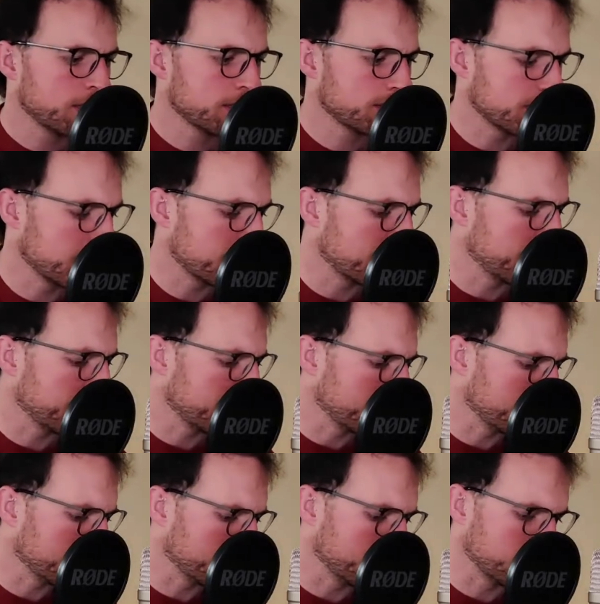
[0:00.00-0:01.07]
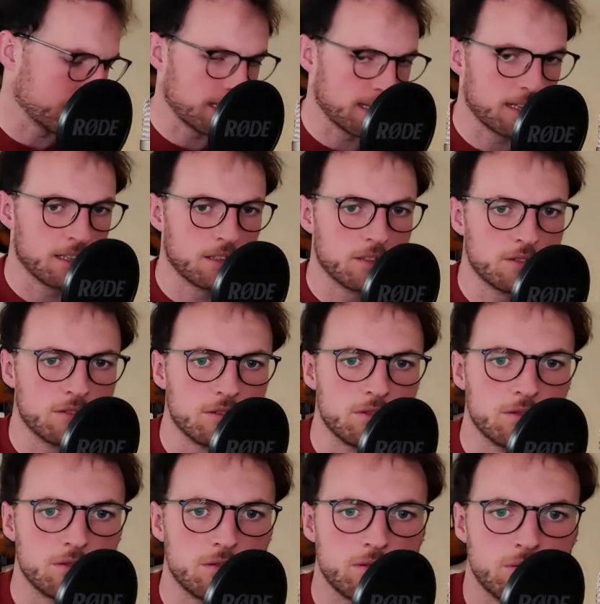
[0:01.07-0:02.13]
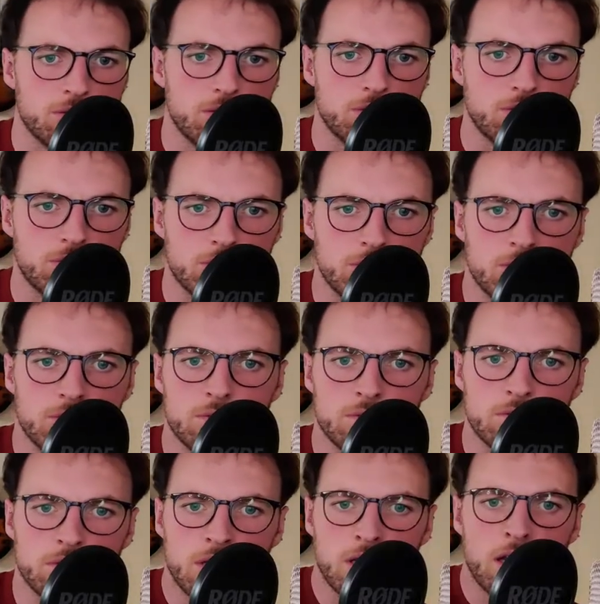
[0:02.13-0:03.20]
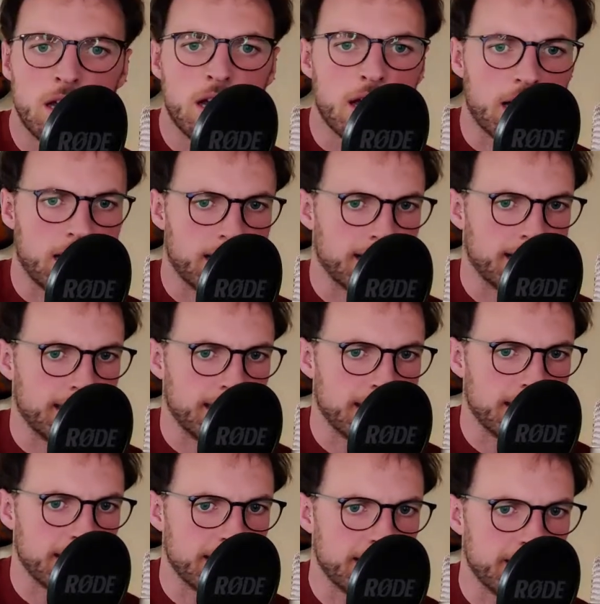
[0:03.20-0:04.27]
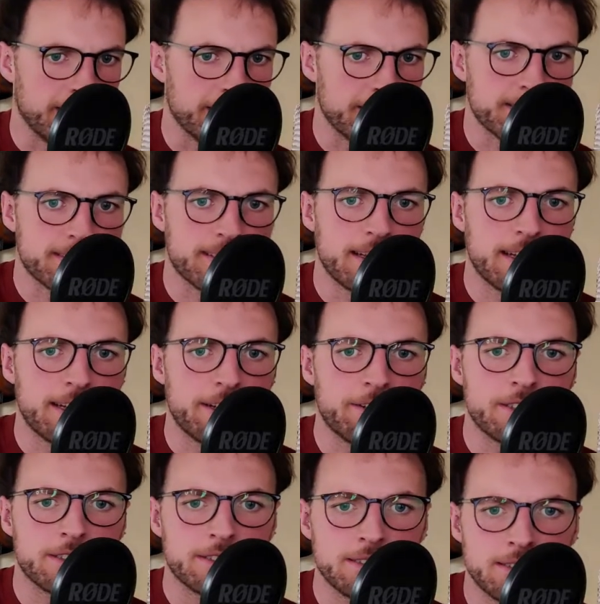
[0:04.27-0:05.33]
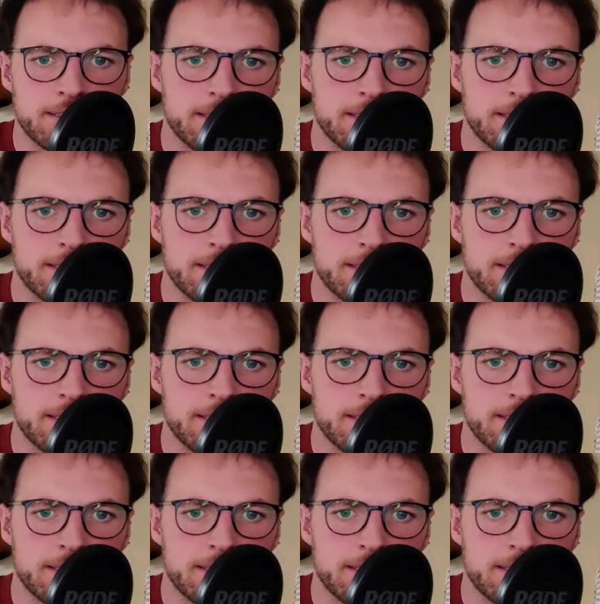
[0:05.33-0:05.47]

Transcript: dirty old town. I heard a siren